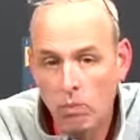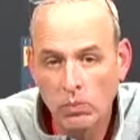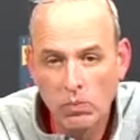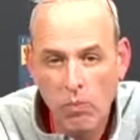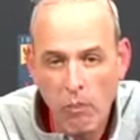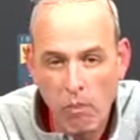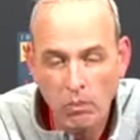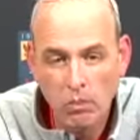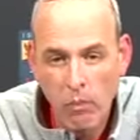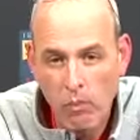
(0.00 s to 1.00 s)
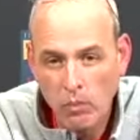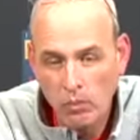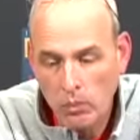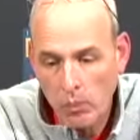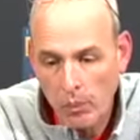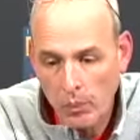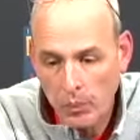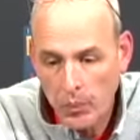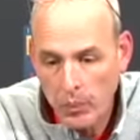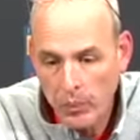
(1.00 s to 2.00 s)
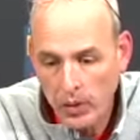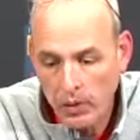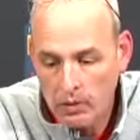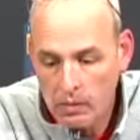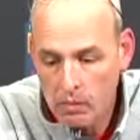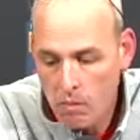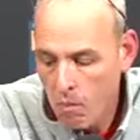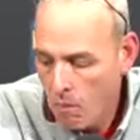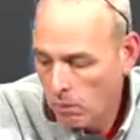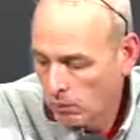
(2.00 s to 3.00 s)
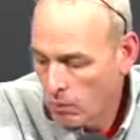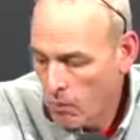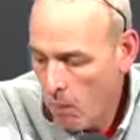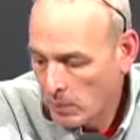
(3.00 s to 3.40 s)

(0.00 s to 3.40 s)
All right, we're going to go to questions. Adam Wells is up first. Go ahead, Adam.